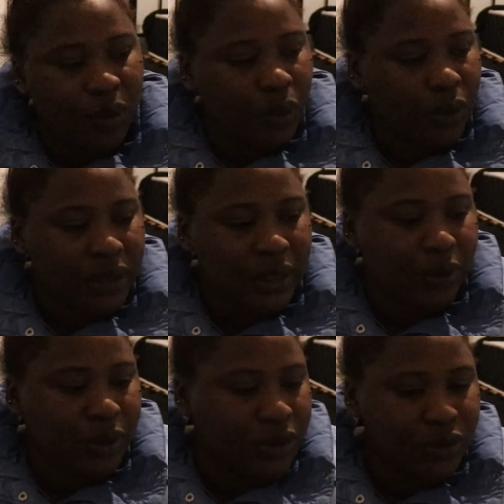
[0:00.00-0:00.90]
what
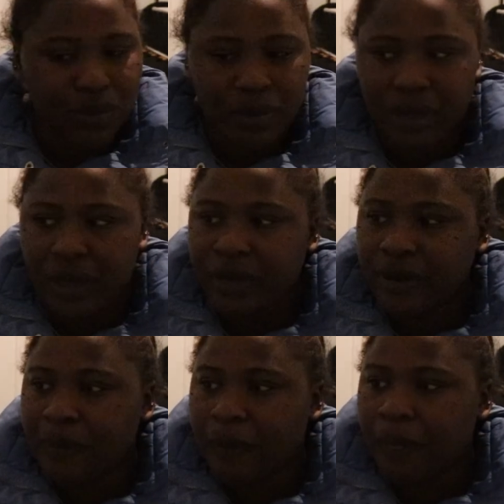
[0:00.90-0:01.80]
I'm going to wear.
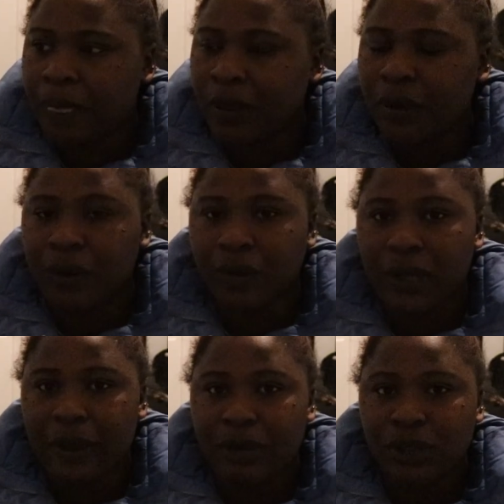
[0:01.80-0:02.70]
Oh,
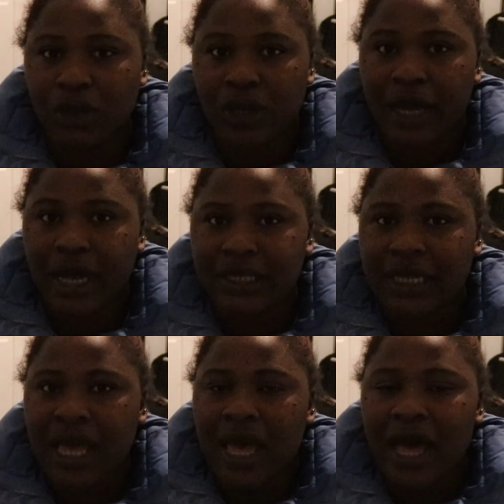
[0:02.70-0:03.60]
let me show you guys.